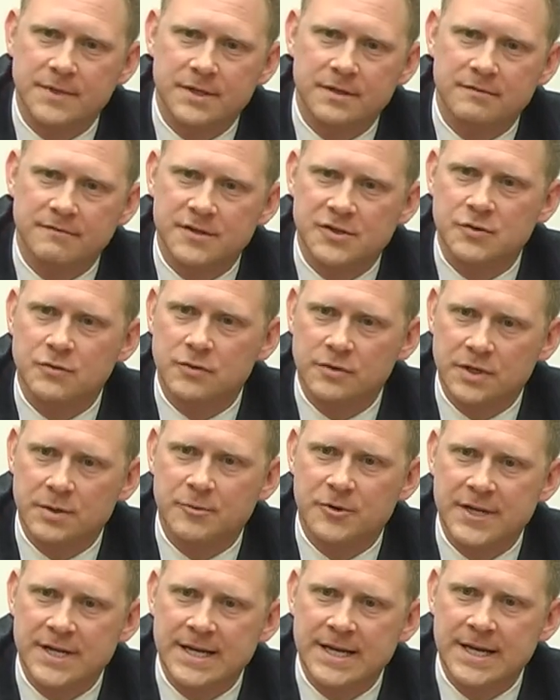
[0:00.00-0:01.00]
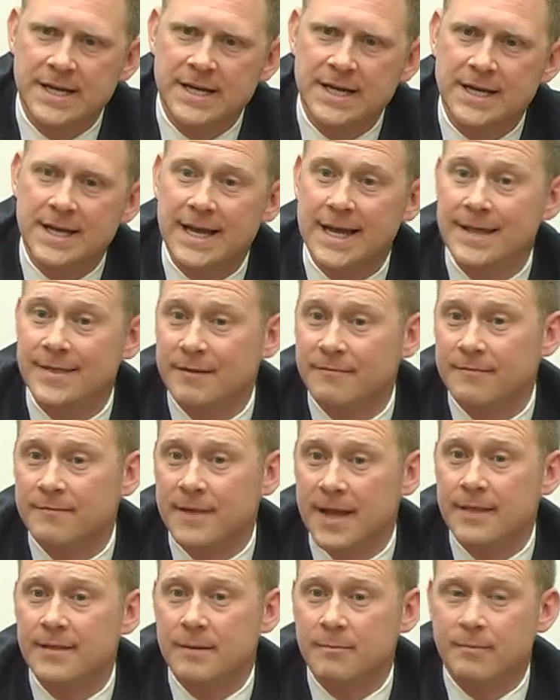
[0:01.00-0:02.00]
individual liberty, and
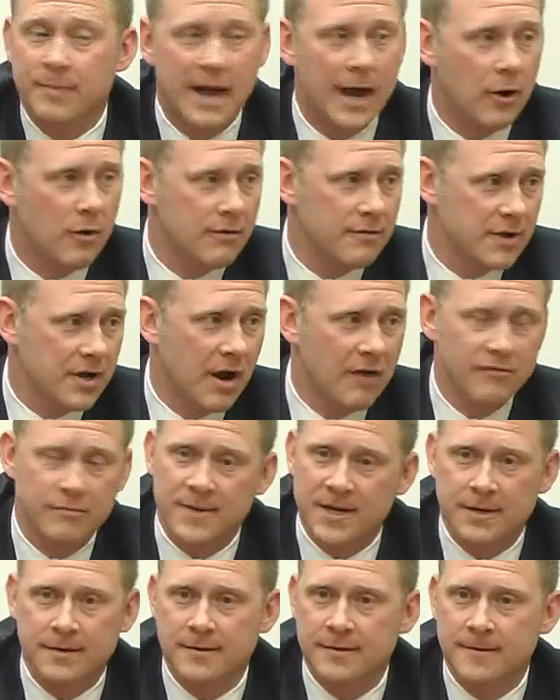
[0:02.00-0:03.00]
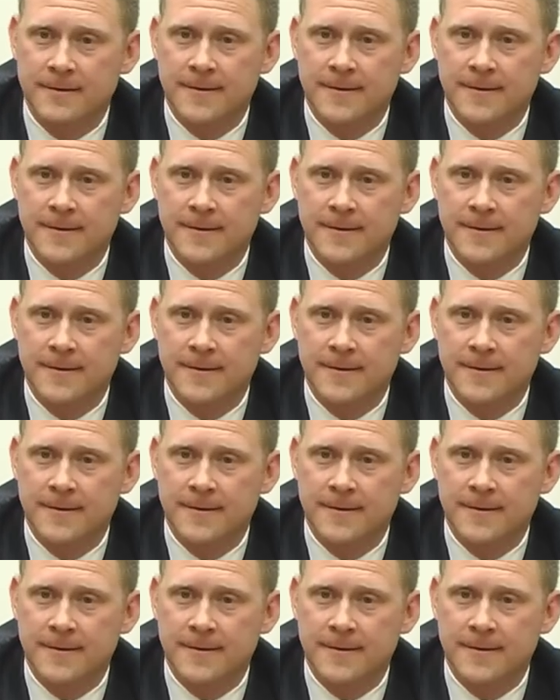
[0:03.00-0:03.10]
the power of the government.